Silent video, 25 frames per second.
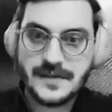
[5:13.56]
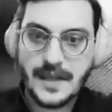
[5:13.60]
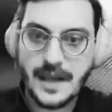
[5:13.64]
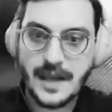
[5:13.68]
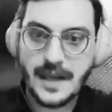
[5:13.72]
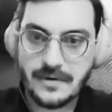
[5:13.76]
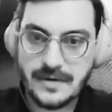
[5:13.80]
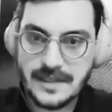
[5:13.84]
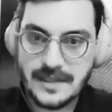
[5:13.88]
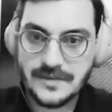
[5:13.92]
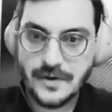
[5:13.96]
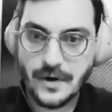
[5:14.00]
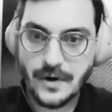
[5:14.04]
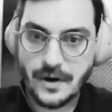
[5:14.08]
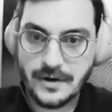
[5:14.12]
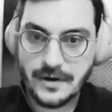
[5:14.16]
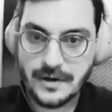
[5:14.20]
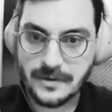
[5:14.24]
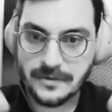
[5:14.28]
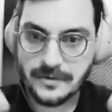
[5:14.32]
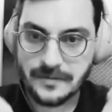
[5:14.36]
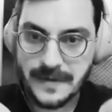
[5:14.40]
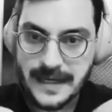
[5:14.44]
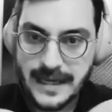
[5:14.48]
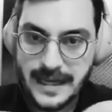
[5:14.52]
our
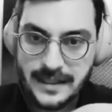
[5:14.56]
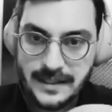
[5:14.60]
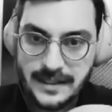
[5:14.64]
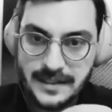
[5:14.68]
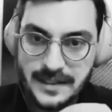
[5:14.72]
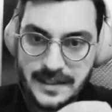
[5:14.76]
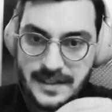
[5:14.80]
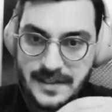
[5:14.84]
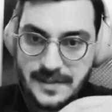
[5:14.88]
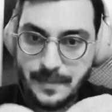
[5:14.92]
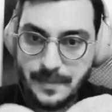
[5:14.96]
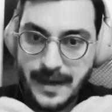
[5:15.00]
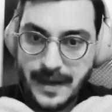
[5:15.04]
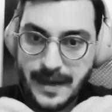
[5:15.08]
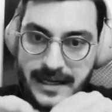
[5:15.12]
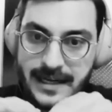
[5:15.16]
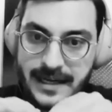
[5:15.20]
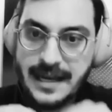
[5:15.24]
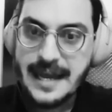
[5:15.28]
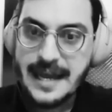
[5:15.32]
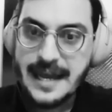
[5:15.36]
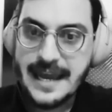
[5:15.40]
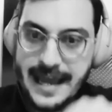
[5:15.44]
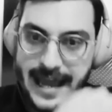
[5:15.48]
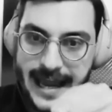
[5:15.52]
internal realities by
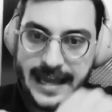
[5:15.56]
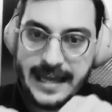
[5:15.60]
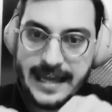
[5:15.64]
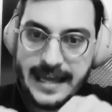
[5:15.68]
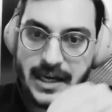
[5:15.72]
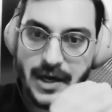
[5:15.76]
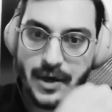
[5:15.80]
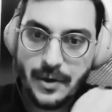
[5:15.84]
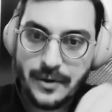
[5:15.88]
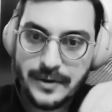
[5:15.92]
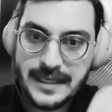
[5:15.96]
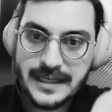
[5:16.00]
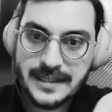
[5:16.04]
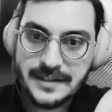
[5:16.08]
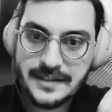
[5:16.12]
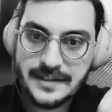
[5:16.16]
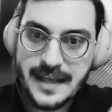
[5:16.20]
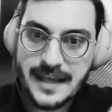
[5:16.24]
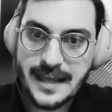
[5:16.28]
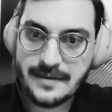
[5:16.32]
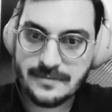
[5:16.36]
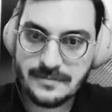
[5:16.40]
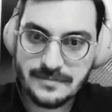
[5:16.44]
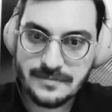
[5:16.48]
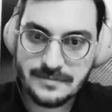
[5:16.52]
encoding
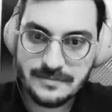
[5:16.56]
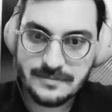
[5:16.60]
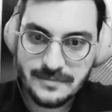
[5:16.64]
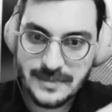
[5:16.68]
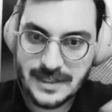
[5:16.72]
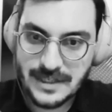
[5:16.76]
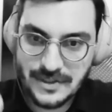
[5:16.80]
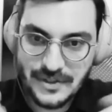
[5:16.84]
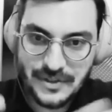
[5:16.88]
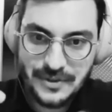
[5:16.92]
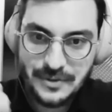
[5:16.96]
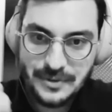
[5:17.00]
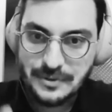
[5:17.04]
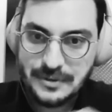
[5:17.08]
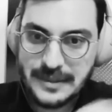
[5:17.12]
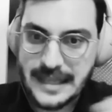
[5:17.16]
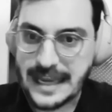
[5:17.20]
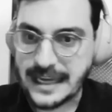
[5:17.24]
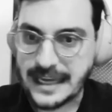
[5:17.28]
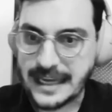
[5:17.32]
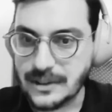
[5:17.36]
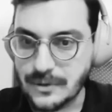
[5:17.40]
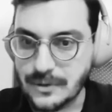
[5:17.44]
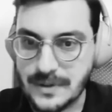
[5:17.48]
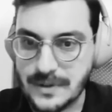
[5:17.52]
them into
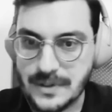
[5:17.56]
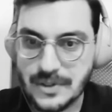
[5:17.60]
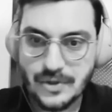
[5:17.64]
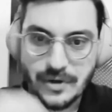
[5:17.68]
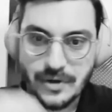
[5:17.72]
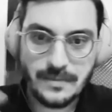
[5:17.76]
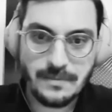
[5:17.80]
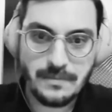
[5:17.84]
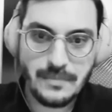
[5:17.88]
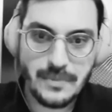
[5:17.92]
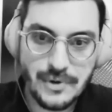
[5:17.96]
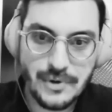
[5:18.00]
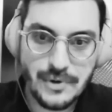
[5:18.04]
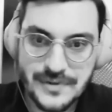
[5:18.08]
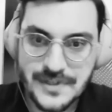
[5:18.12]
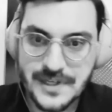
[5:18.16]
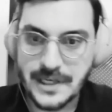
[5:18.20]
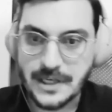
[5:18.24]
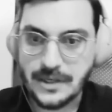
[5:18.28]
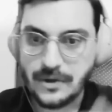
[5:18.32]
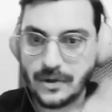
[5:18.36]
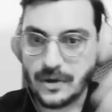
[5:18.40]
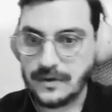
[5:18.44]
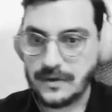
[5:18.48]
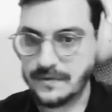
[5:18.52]
language or
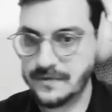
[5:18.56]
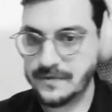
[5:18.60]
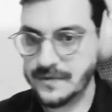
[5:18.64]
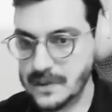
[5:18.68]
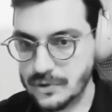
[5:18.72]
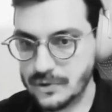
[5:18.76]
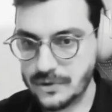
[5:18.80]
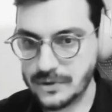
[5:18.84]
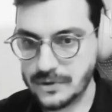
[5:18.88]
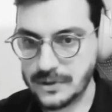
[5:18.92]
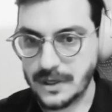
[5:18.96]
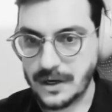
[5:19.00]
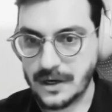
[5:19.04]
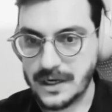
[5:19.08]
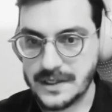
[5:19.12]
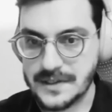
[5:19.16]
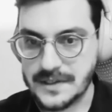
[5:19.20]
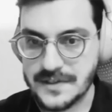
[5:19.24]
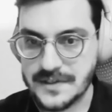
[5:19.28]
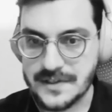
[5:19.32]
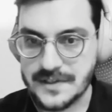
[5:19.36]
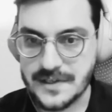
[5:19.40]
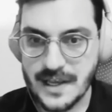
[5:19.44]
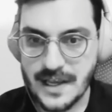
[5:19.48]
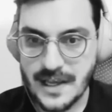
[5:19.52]
music or visual
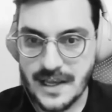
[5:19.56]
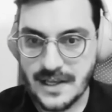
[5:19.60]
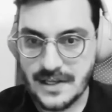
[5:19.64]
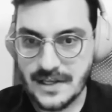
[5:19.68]
arts.